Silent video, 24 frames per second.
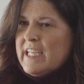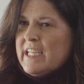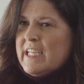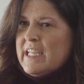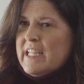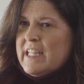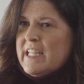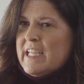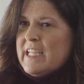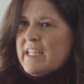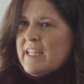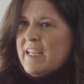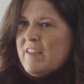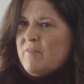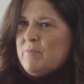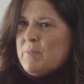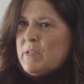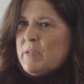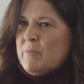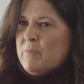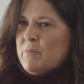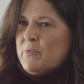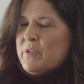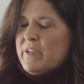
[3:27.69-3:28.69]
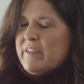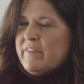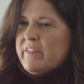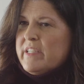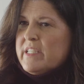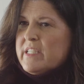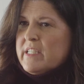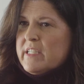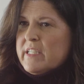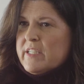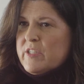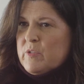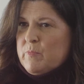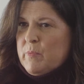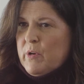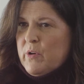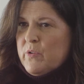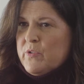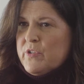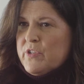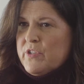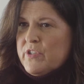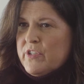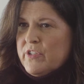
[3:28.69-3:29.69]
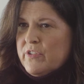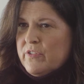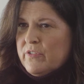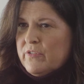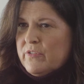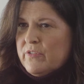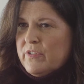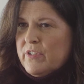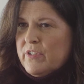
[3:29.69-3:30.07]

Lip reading: anything they've been previously exposed to.